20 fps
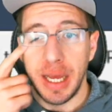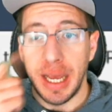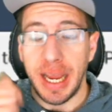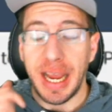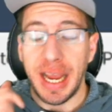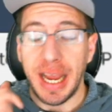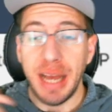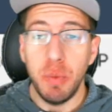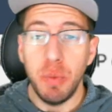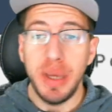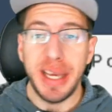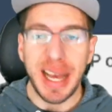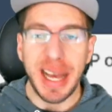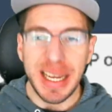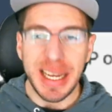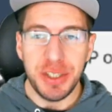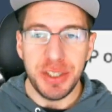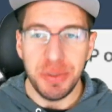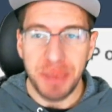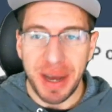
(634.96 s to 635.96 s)
And we
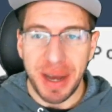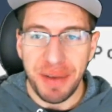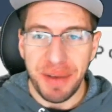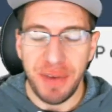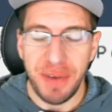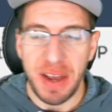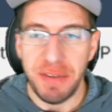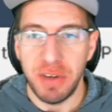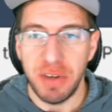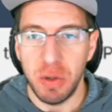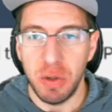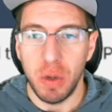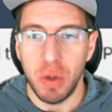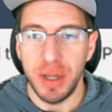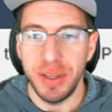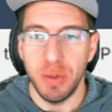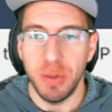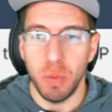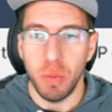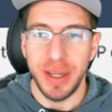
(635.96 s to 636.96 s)
get to my favorite
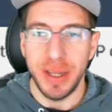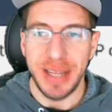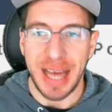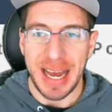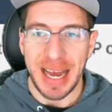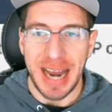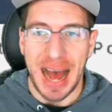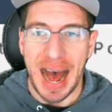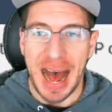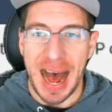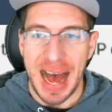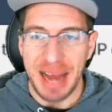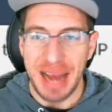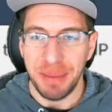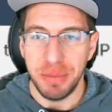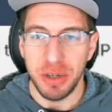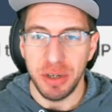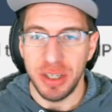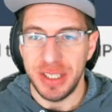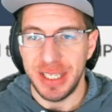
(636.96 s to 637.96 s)
one, the one that
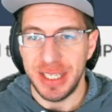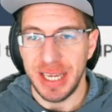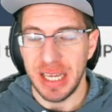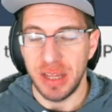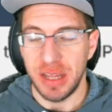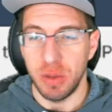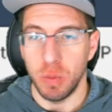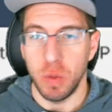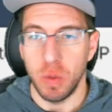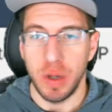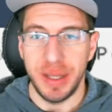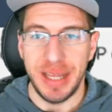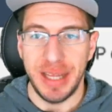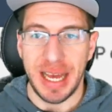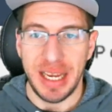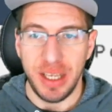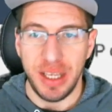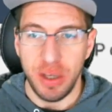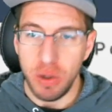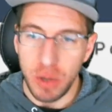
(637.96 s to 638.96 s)
I'm going to get, the one
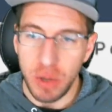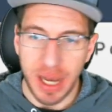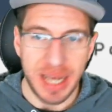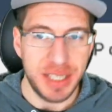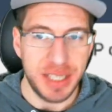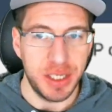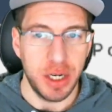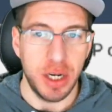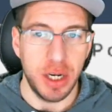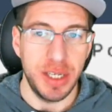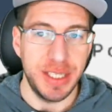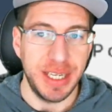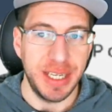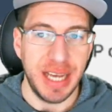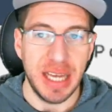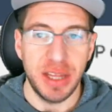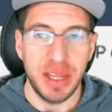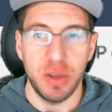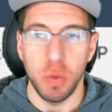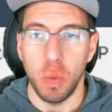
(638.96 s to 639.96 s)
that you guys are going to
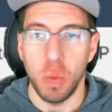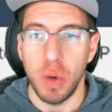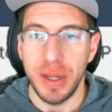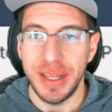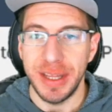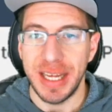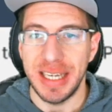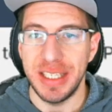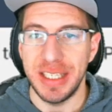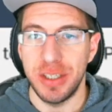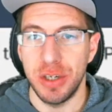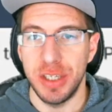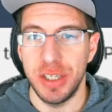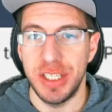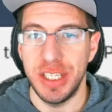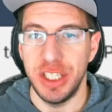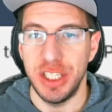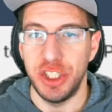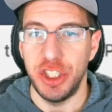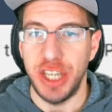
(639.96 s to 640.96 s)
get, the one that is going
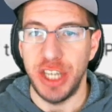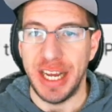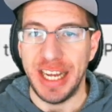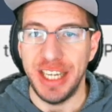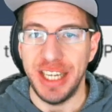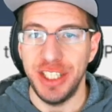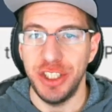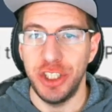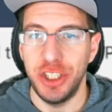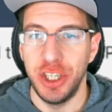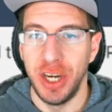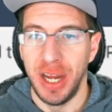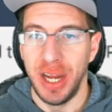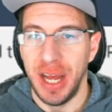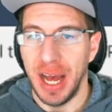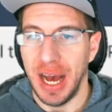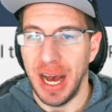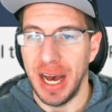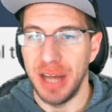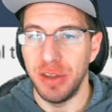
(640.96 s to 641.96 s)
to change
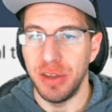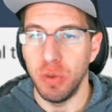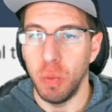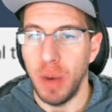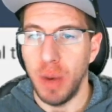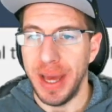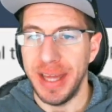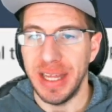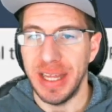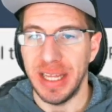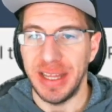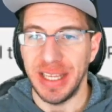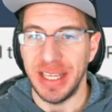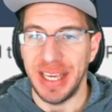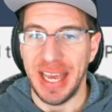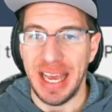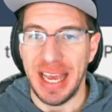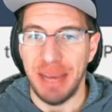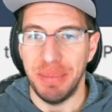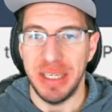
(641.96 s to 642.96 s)
the way that the
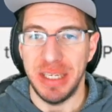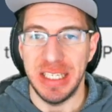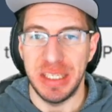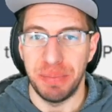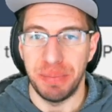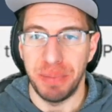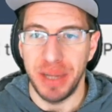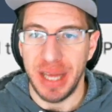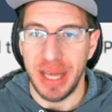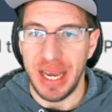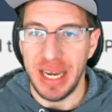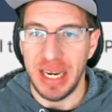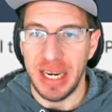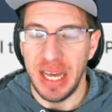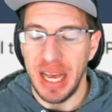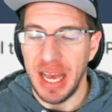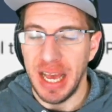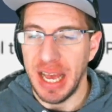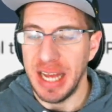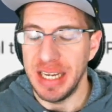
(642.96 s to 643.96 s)
game is
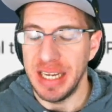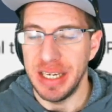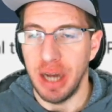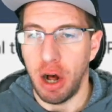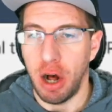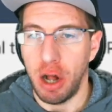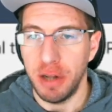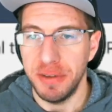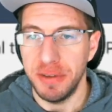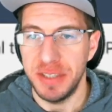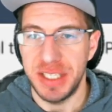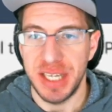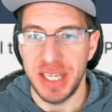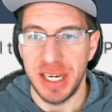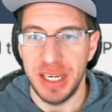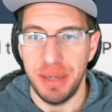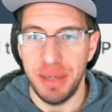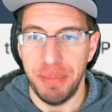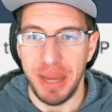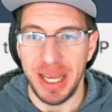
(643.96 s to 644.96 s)
played, and all of a
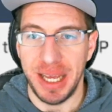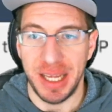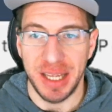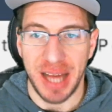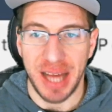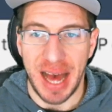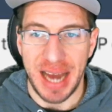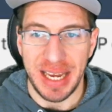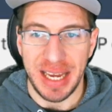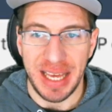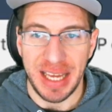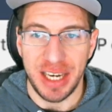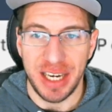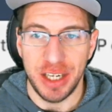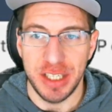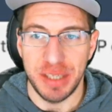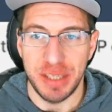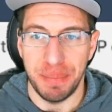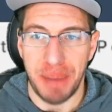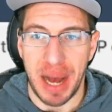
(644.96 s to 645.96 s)
sudden make
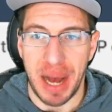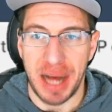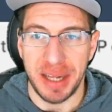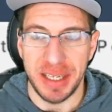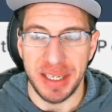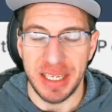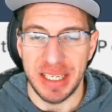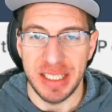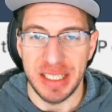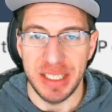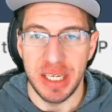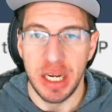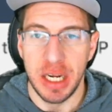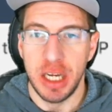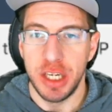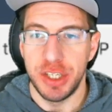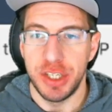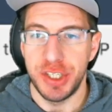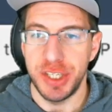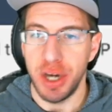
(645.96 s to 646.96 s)
gladiators and paladins
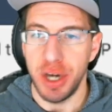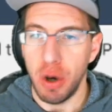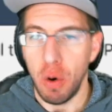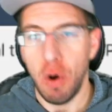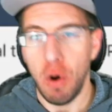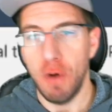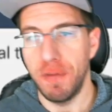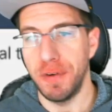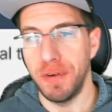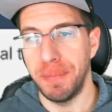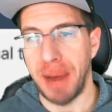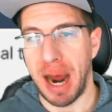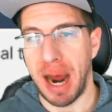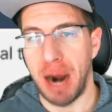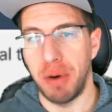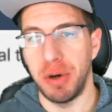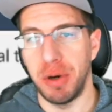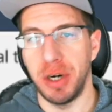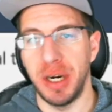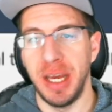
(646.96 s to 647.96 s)
so
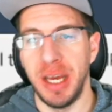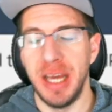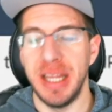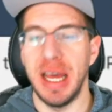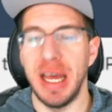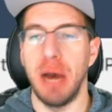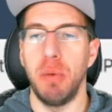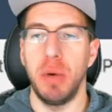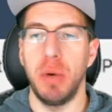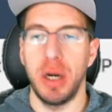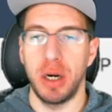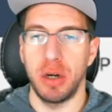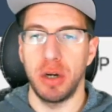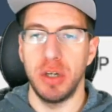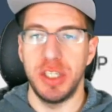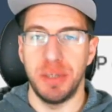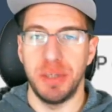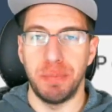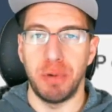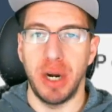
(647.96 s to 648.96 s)
overpowered that we are
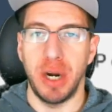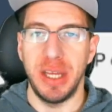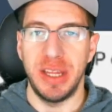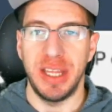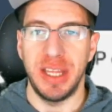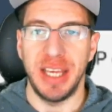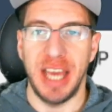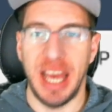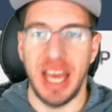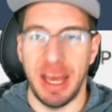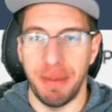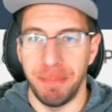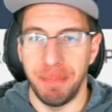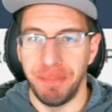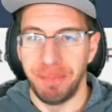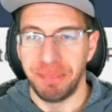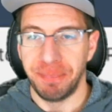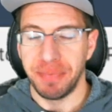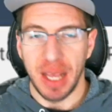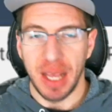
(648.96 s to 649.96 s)
going to break the game.
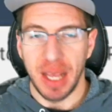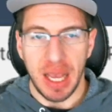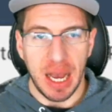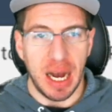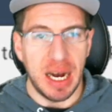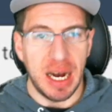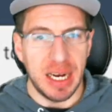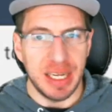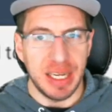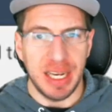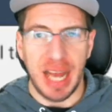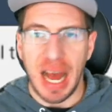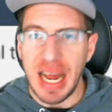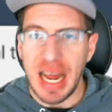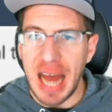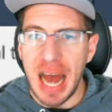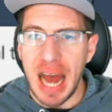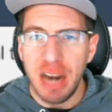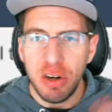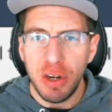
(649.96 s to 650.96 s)

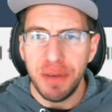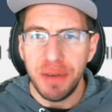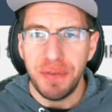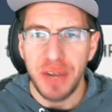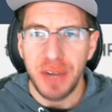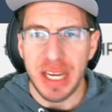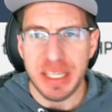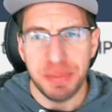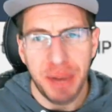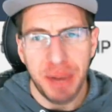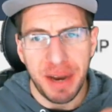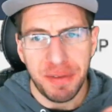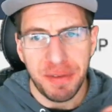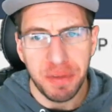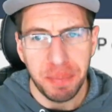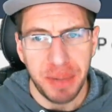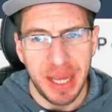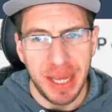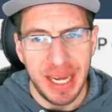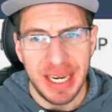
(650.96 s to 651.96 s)
I don't know if you guys ever
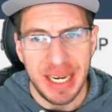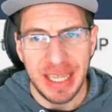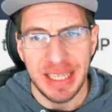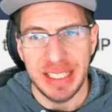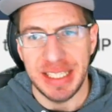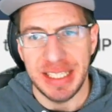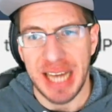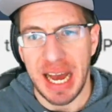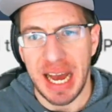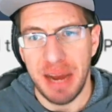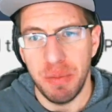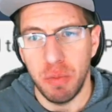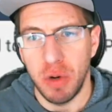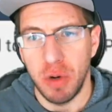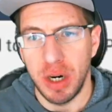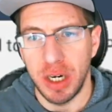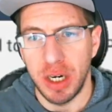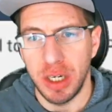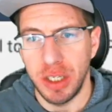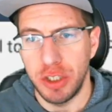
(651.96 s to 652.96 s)
played in the time
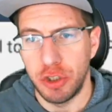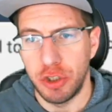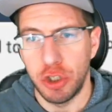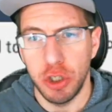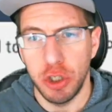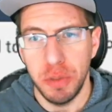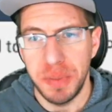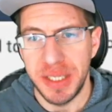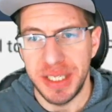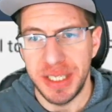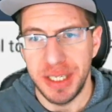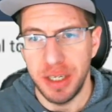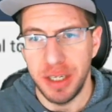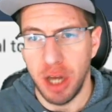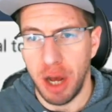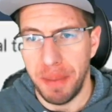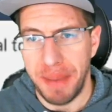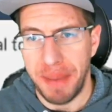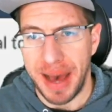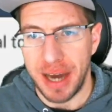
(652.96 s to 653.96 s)
where troops did
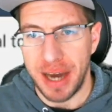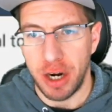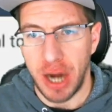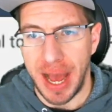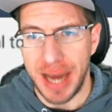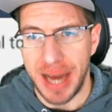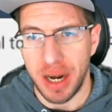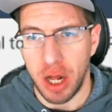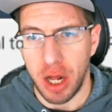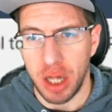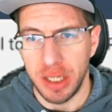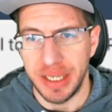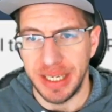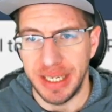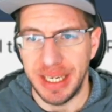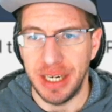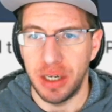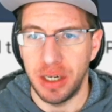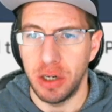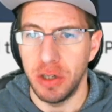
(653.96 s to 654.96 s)
not matter at all and
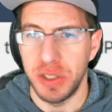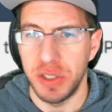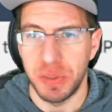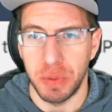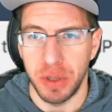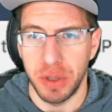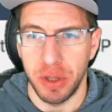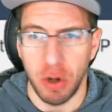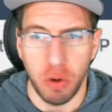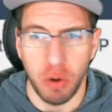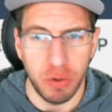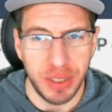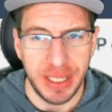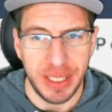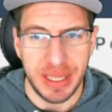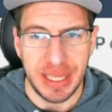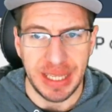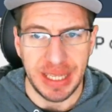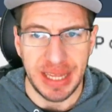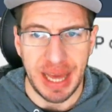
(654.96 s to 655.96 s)
heroes were the only
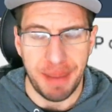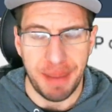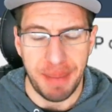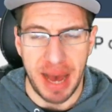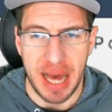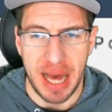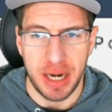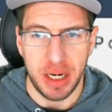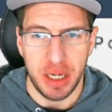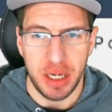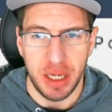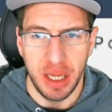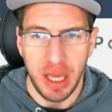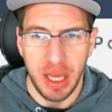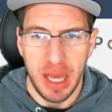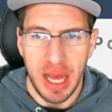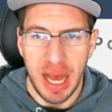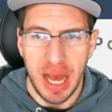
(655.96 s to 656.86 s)
thing that mattered.